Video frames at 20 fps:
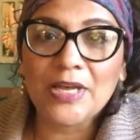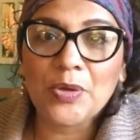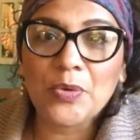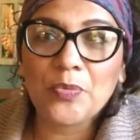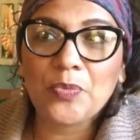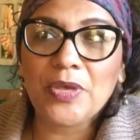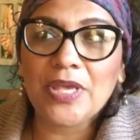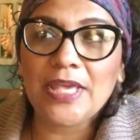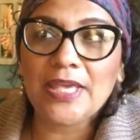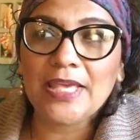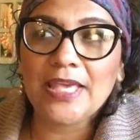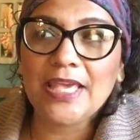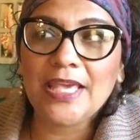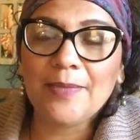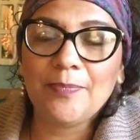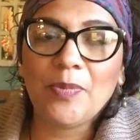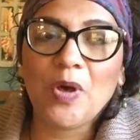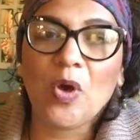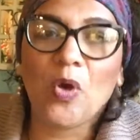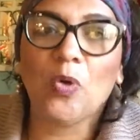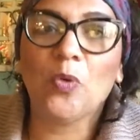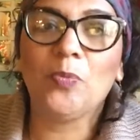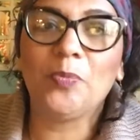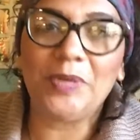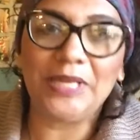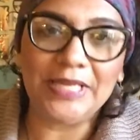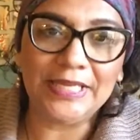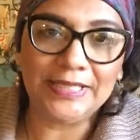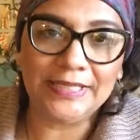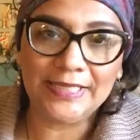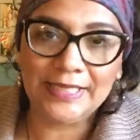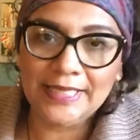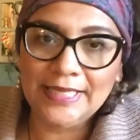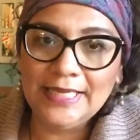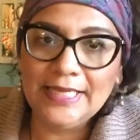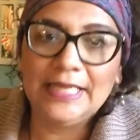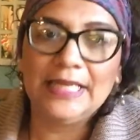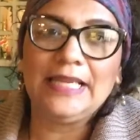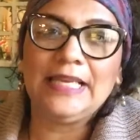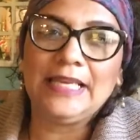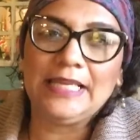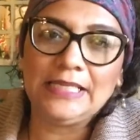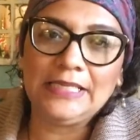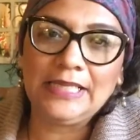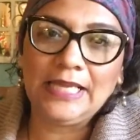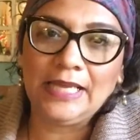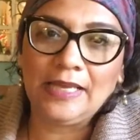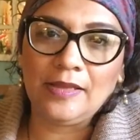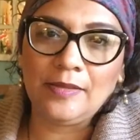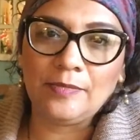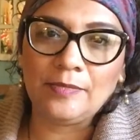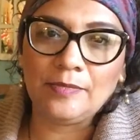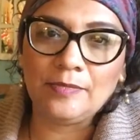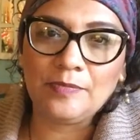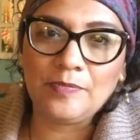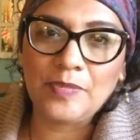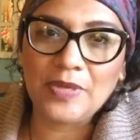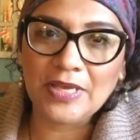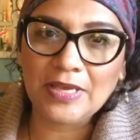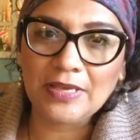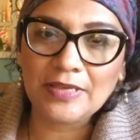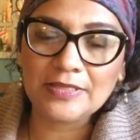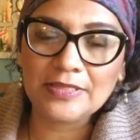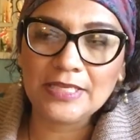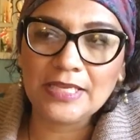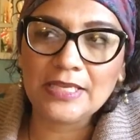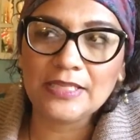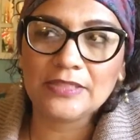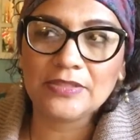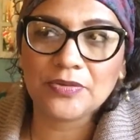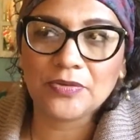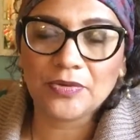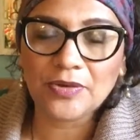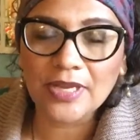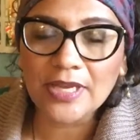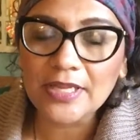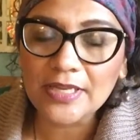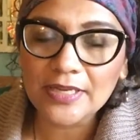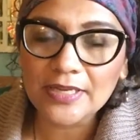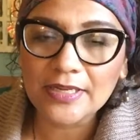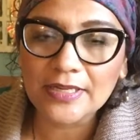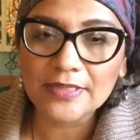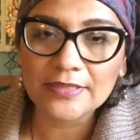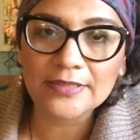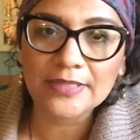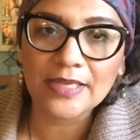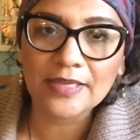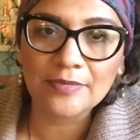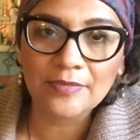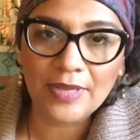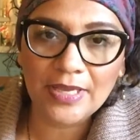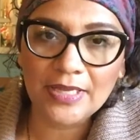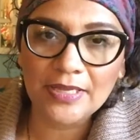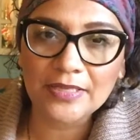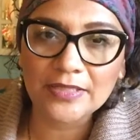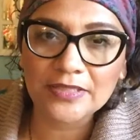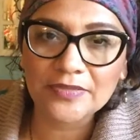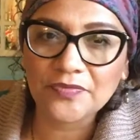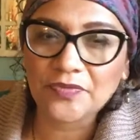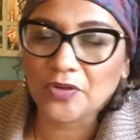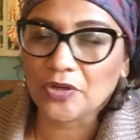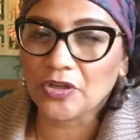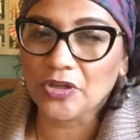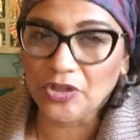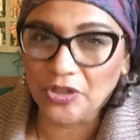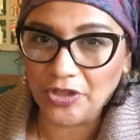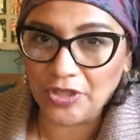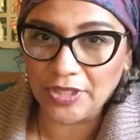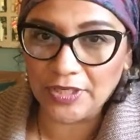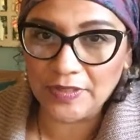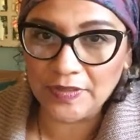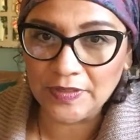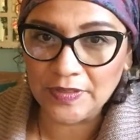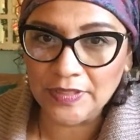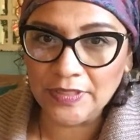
We keep hoping in Him because He has created us and made us for good.